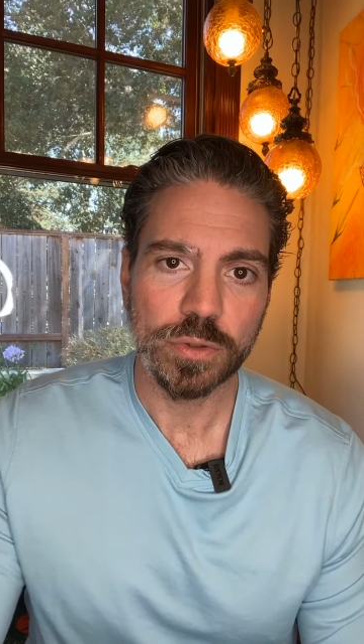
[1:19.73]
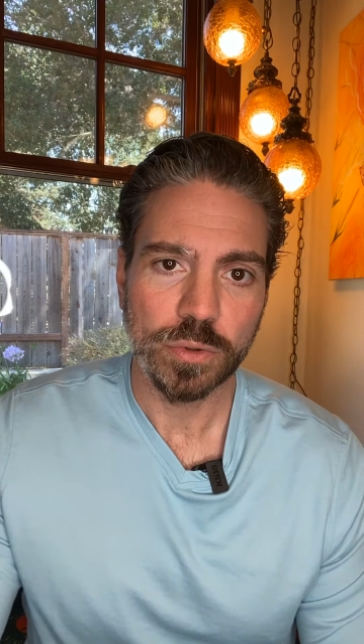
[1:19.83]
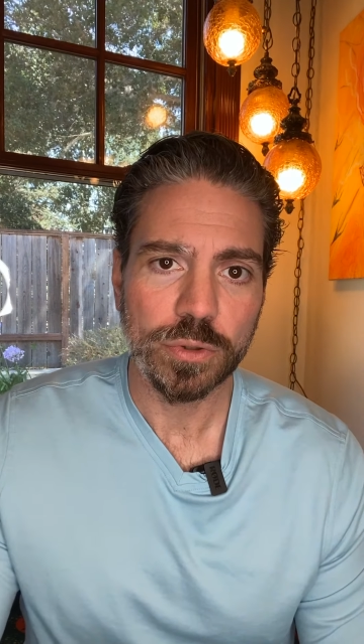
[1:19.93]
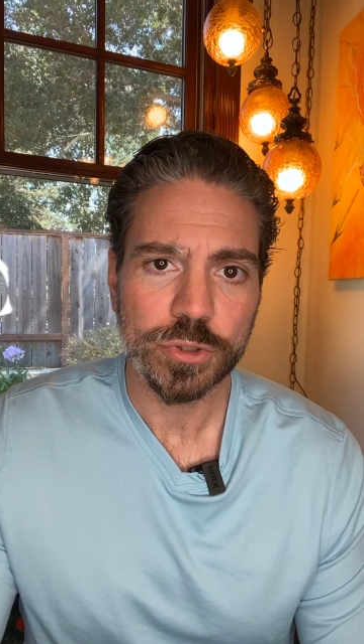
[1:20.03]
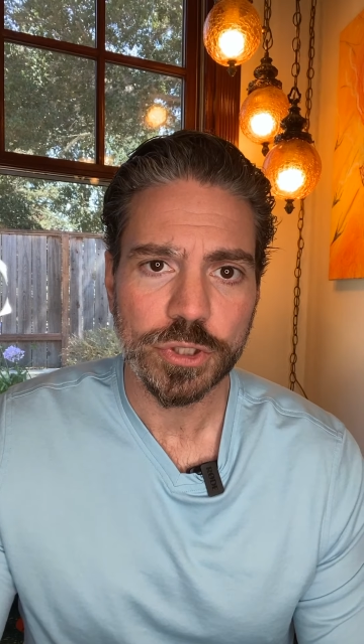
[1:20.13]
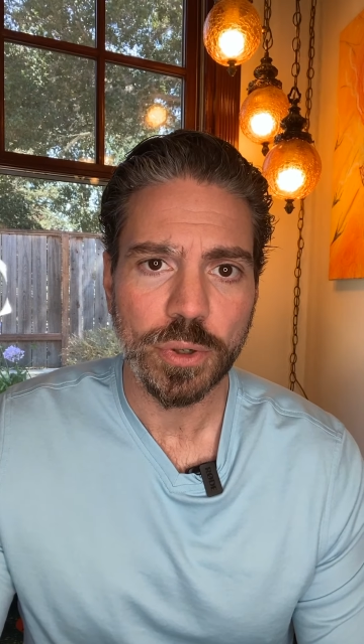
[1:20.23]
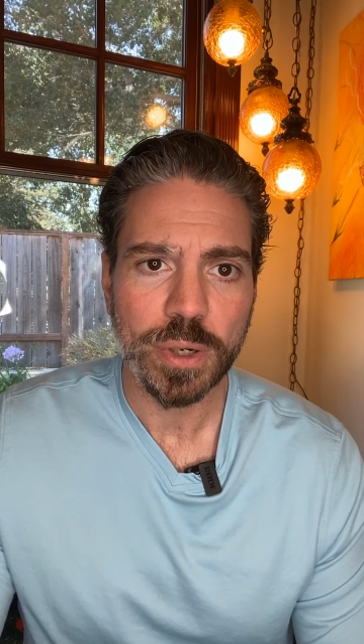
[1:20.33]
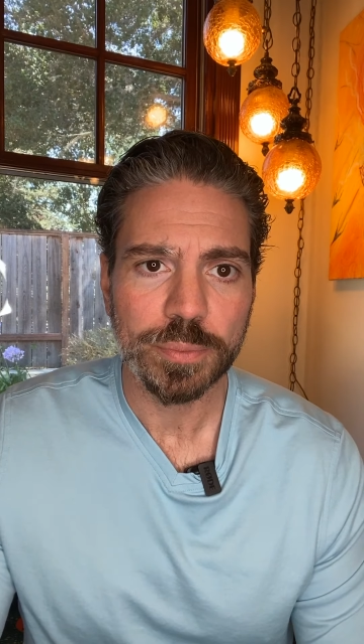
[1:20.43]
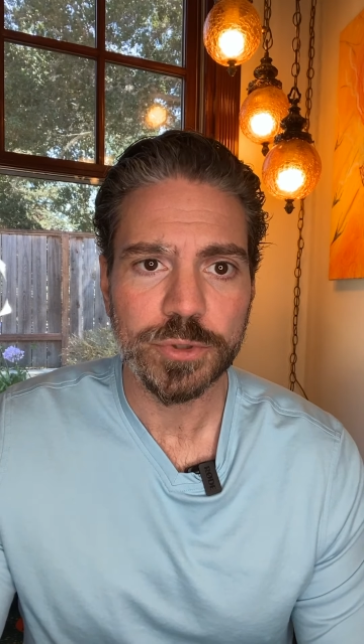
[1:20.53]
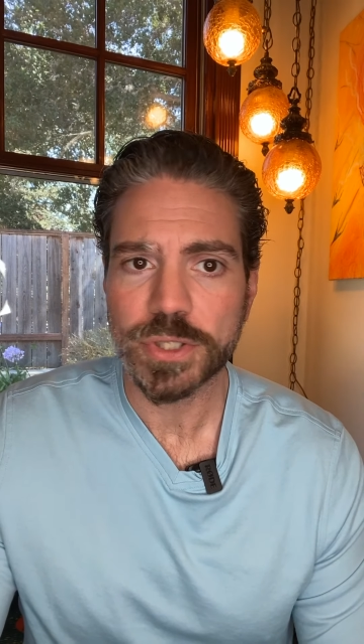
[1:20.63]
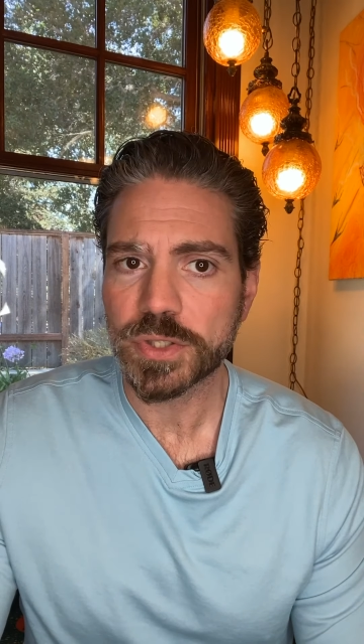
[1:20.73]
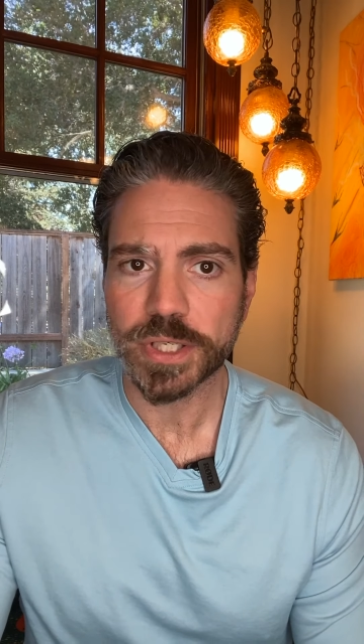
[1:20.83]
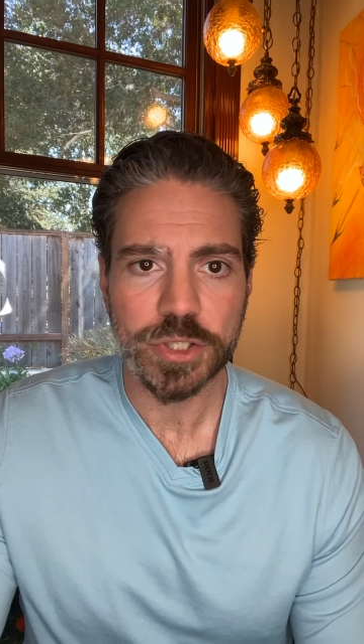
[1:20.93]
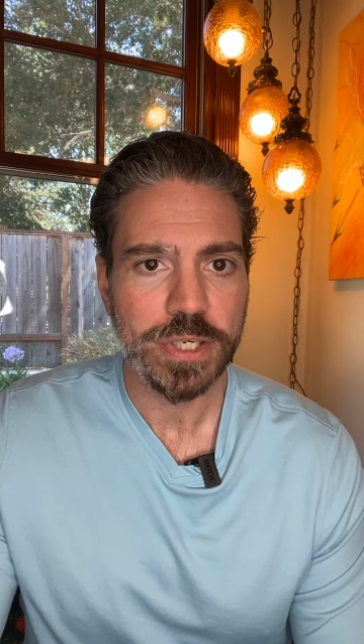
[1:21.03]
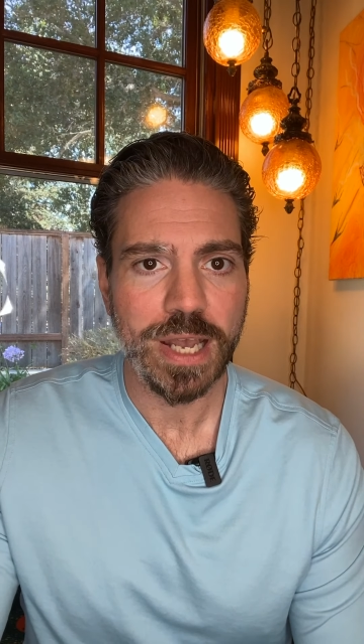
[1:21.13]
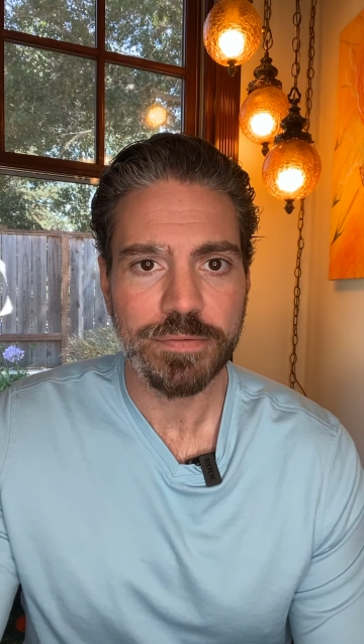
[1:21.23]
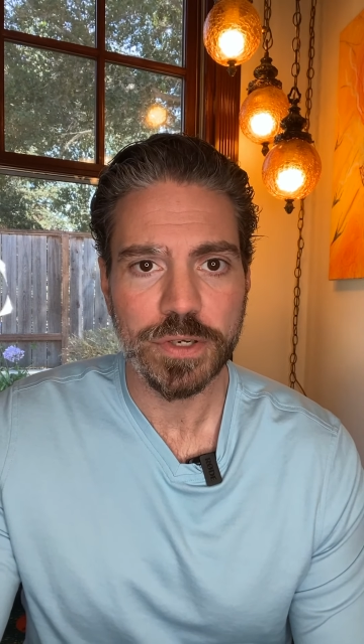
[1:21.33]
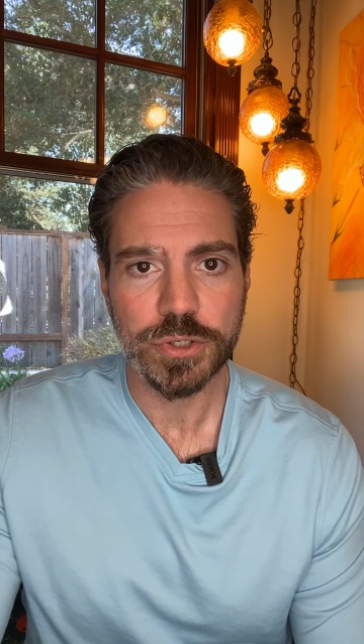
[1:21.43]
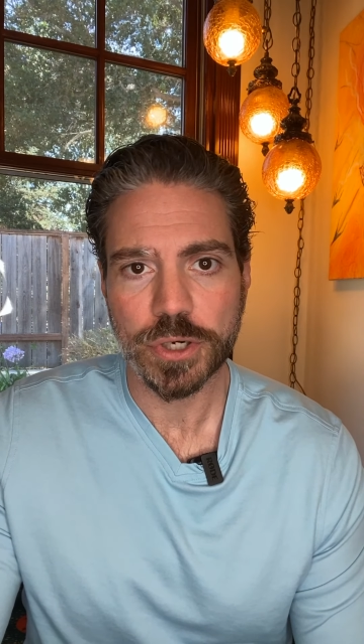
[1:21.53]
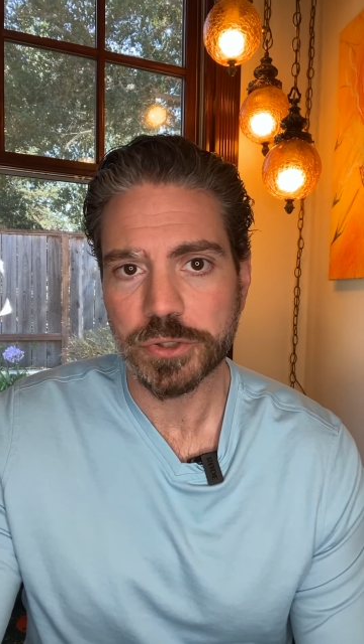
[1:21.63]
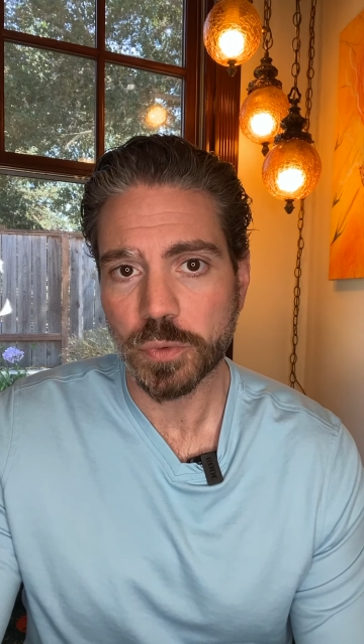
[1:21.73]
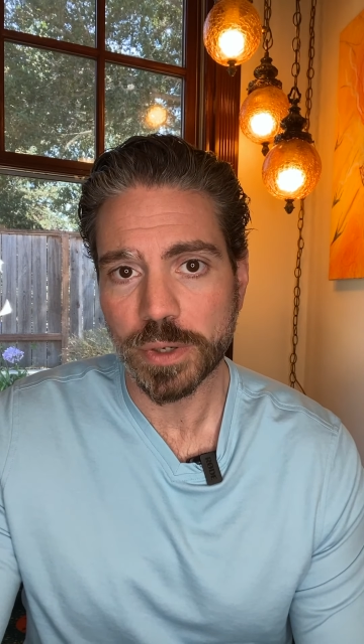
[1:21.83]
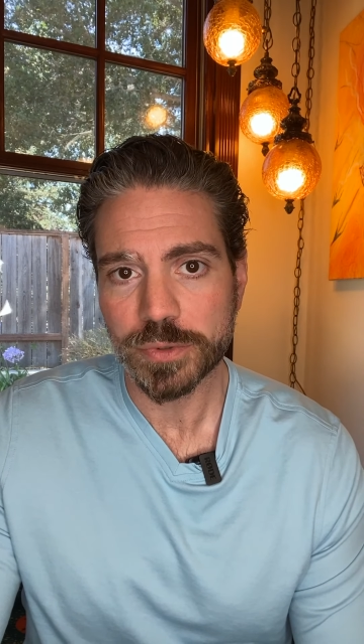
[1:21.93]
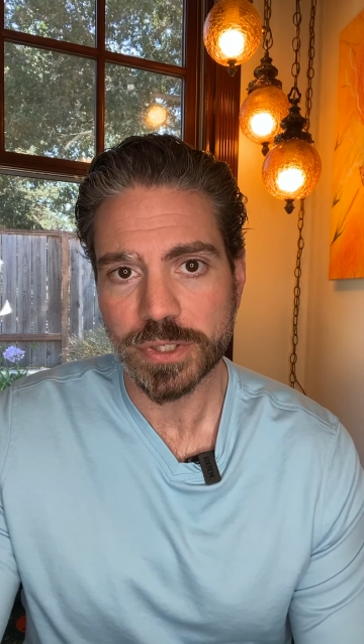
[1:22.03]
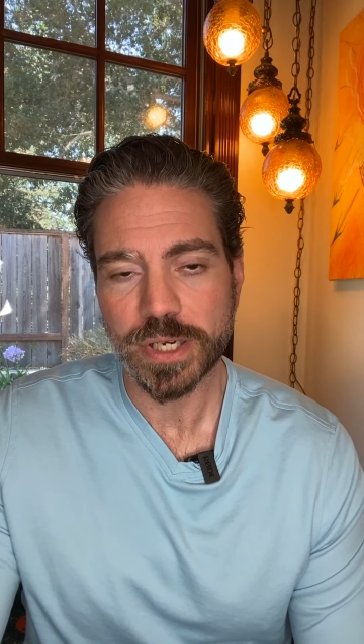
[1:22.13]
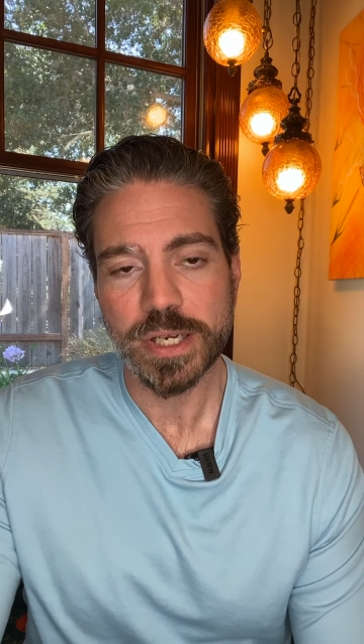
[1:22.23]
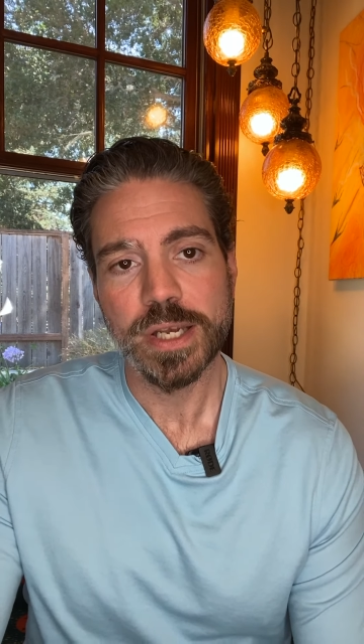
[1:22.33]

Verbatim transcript: It'll show up just like a chat feature on your website,